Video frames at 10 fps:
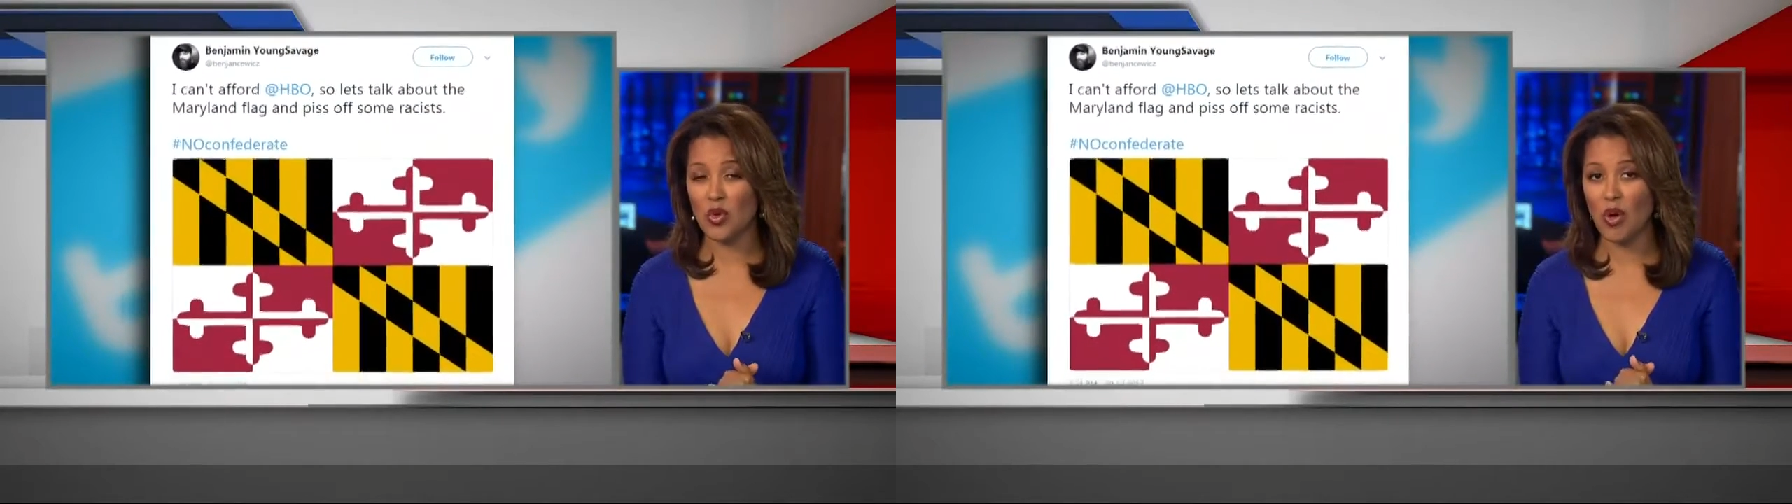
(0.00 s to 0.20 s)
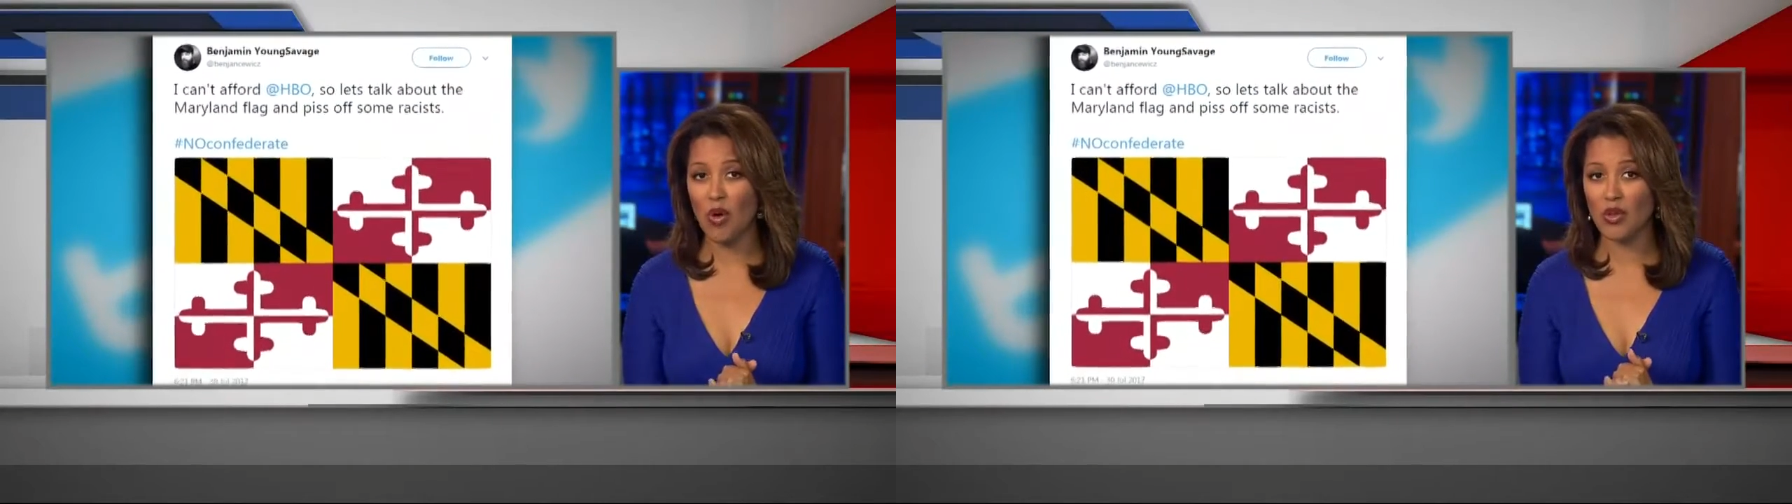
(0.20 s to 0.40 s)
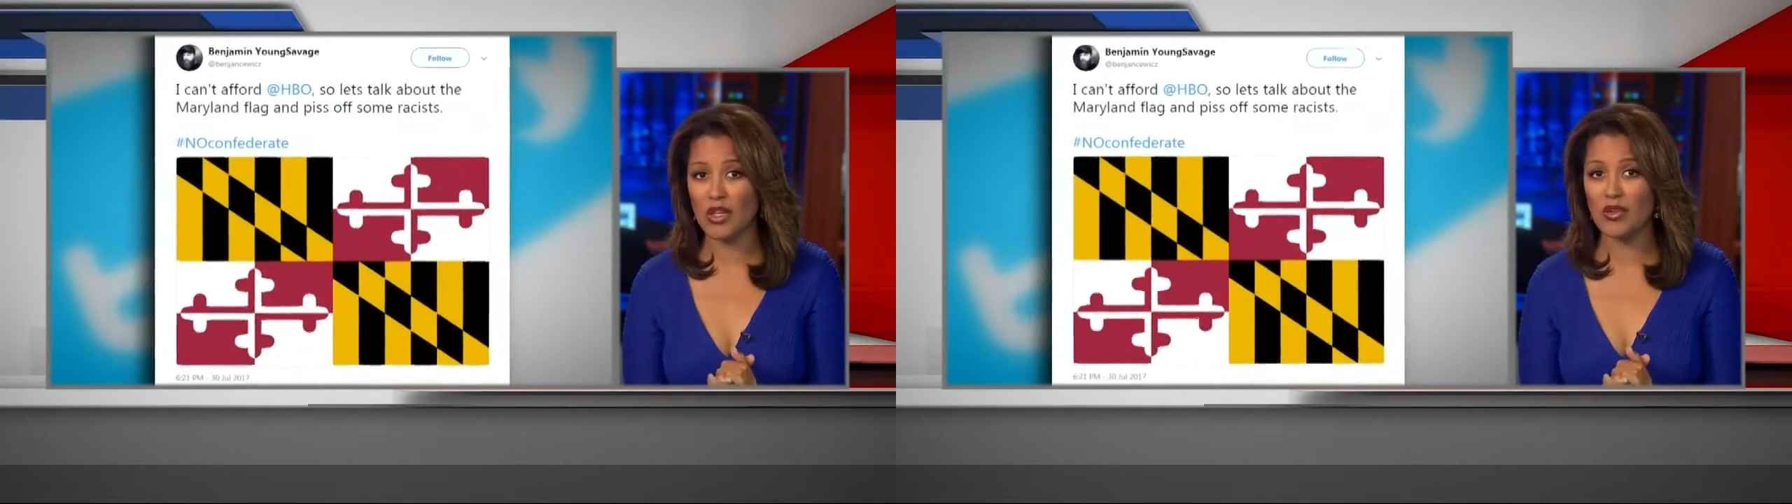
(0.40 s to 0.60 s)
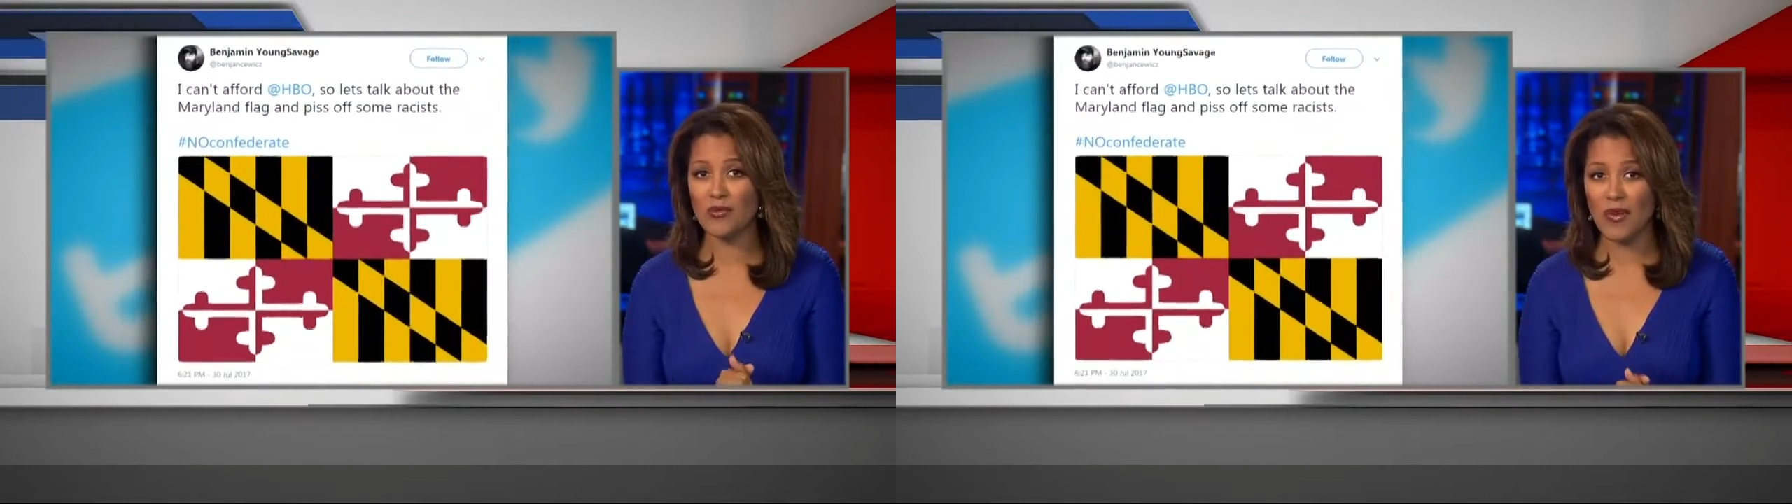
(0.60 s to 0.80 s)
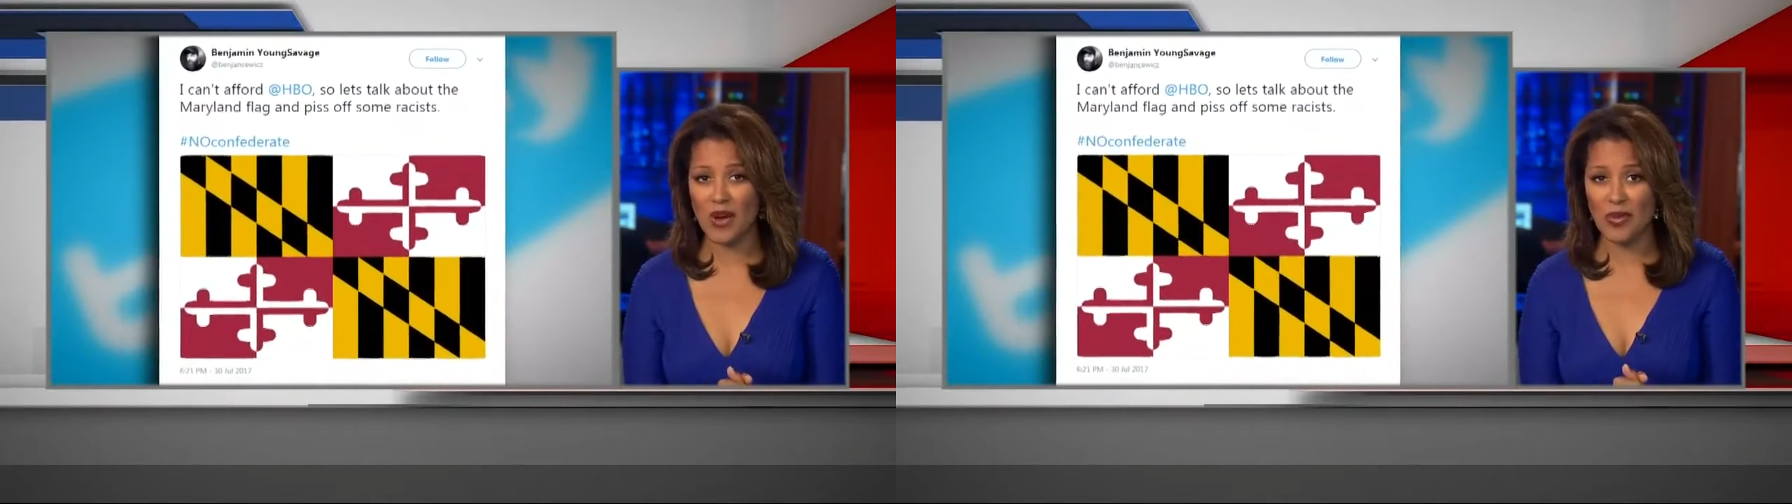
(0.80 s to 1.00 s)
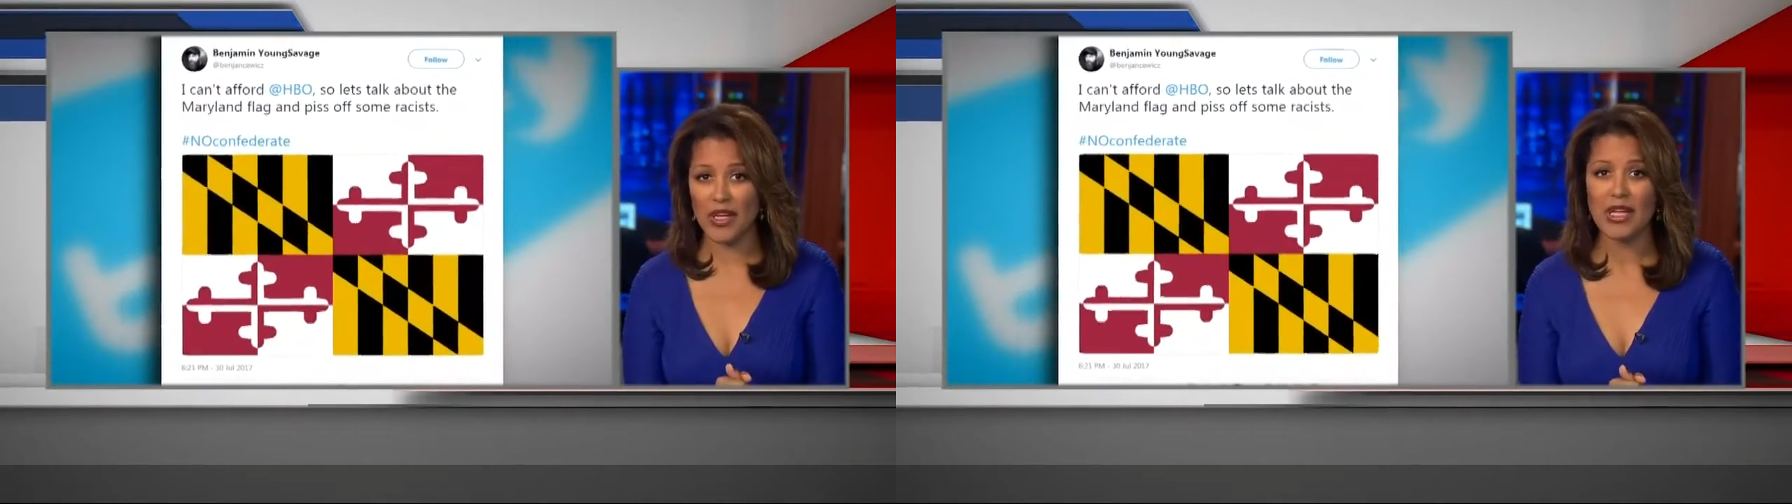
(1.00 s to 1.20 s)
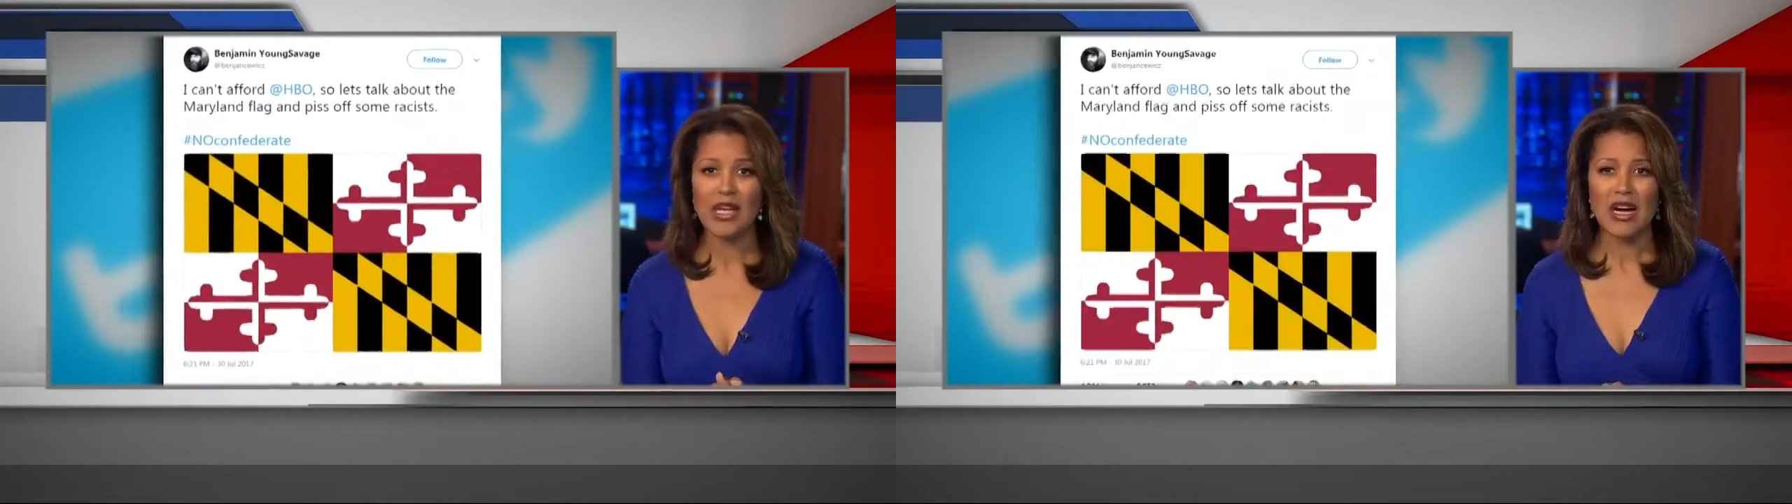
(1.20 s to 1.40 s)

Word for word: called Confederate.